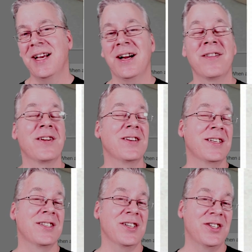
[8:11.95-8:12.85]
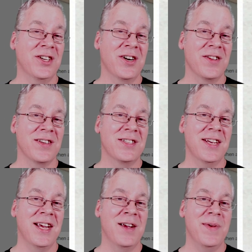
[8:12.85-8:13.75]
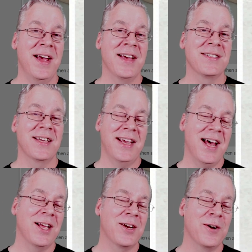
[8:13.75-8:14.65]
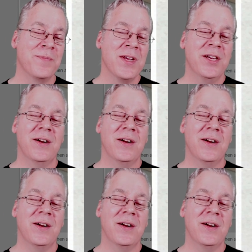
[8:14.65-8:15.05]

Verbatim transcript: is the sugar the same as the calico?